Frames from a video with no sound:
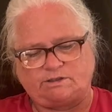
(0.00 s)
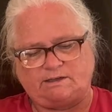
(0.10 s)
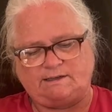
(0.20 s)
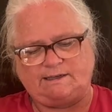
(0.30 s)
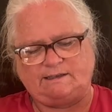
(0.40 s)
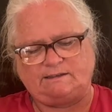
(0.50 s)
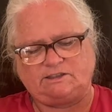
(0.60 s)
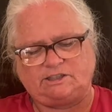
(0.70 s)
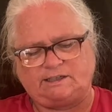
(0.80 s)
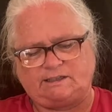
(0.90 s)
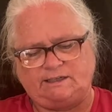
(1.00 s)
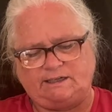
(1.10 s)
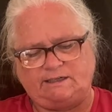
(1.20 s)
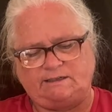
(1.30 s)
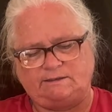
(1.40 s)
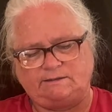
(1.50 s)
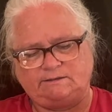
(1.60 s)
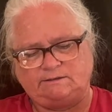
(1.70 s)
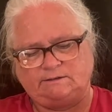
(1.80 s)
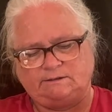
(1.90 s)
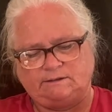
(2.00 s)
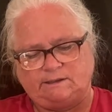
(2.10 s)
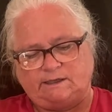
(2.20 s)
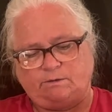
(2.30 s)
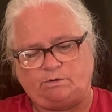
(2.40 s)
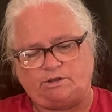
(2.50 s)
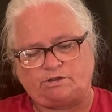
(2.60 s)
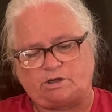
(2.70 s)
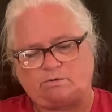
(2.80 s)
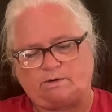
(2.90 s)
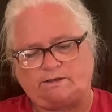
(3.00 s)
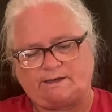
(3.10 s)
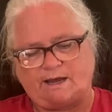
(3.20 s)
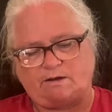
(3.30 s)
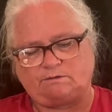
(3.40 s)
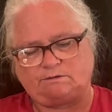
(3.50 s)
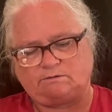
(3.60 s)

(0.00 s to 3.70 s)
a little chilly when the sun went down.